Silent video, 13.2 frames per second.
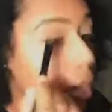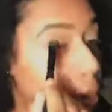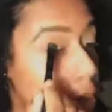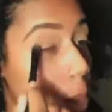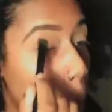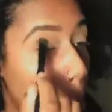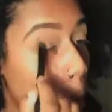but
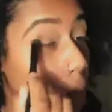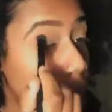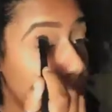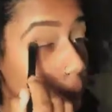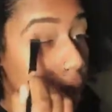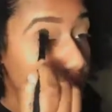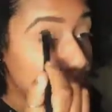any
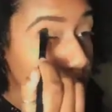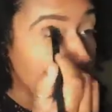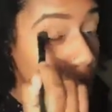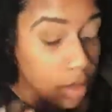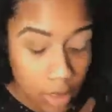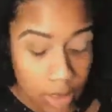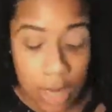matte
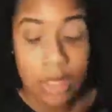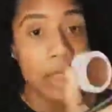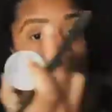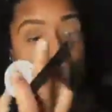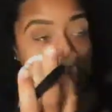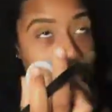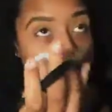
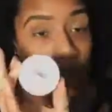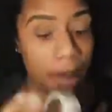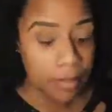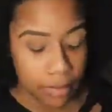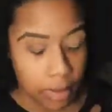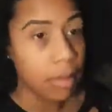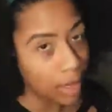brown
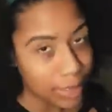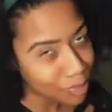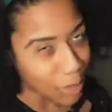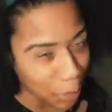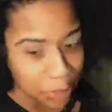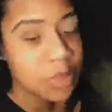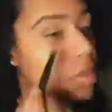
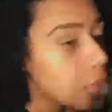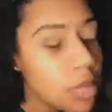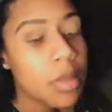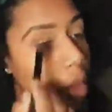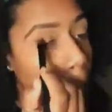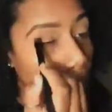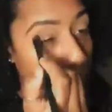
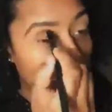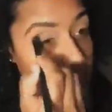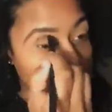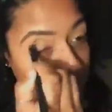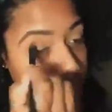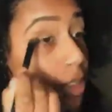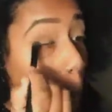
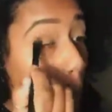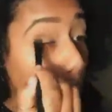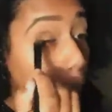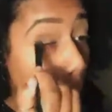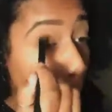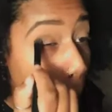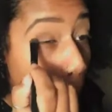eyeshadow that you
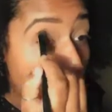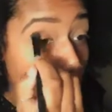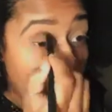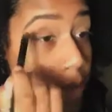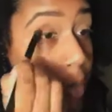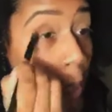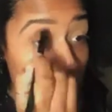have
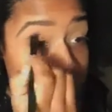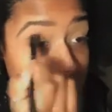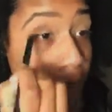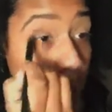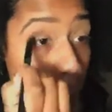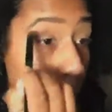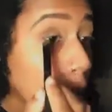will do
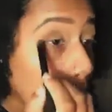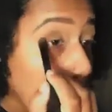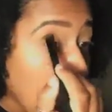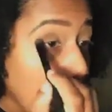fine.